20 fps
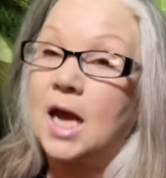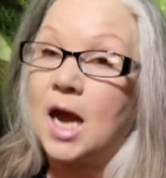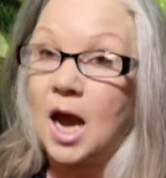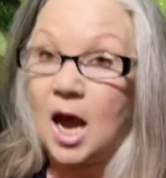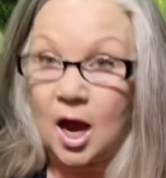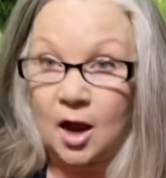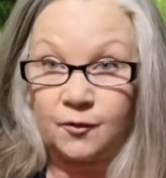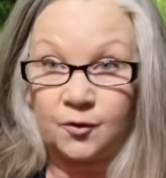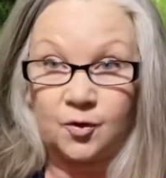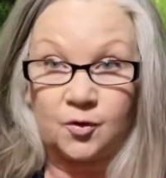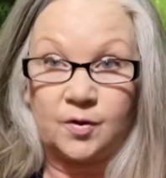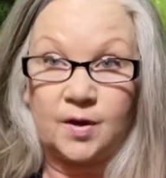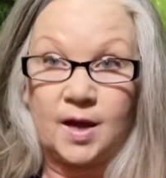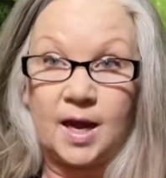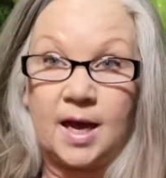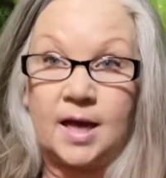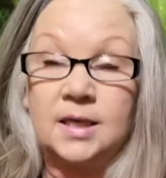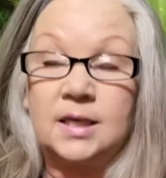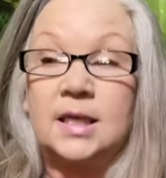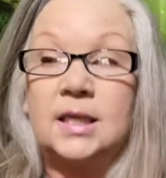after
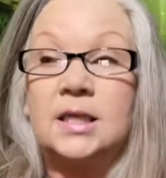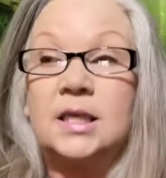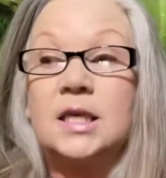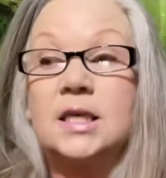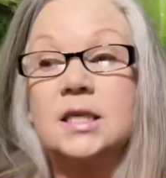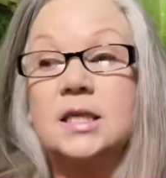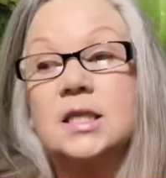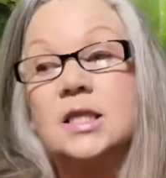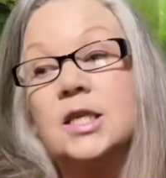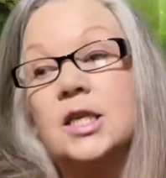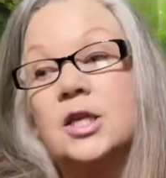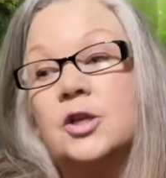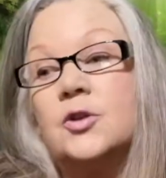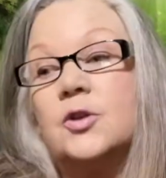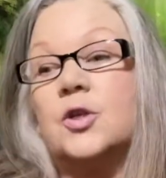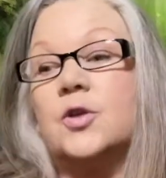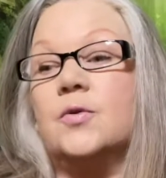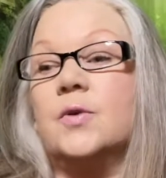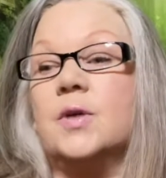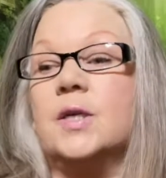that and continue
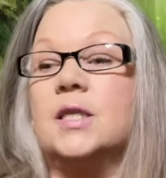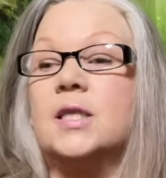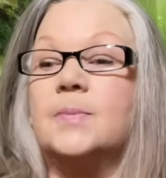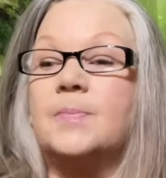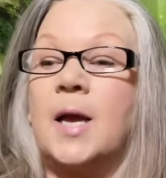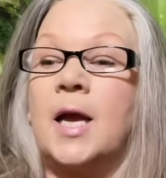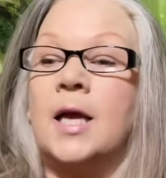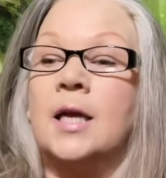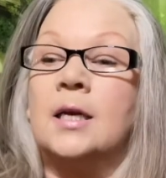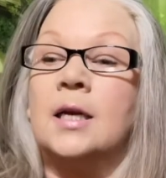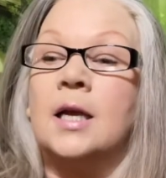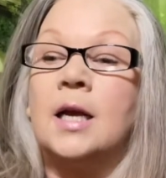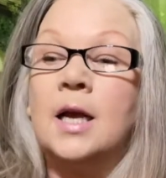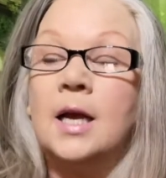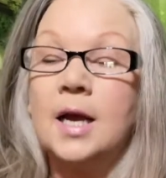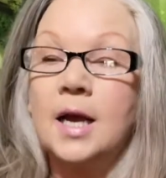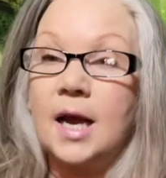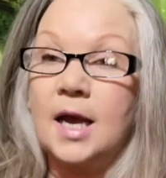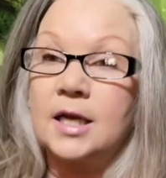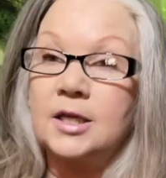to expand
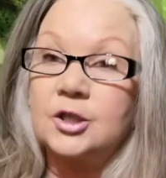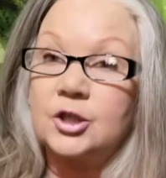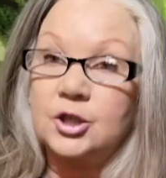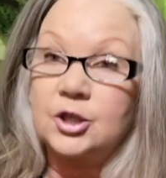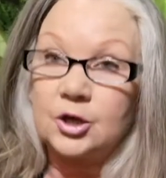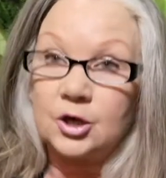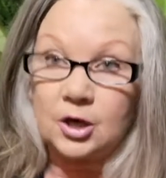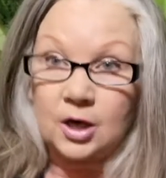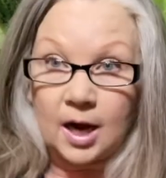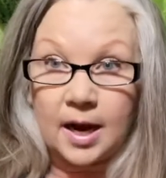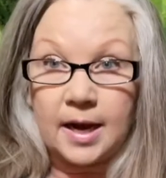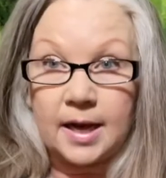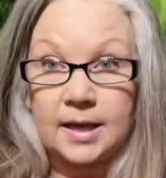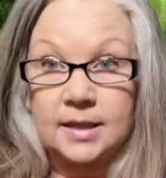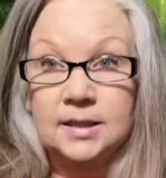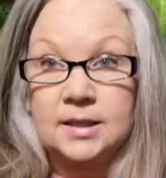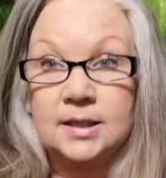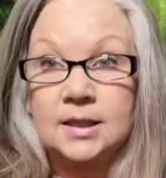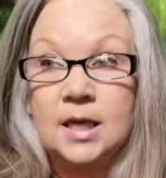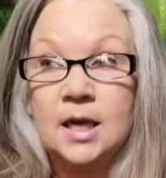as your
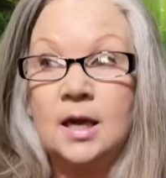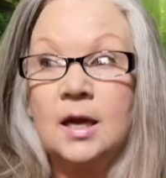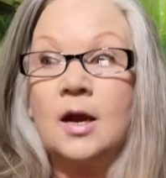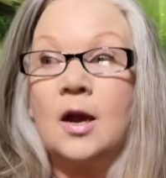guides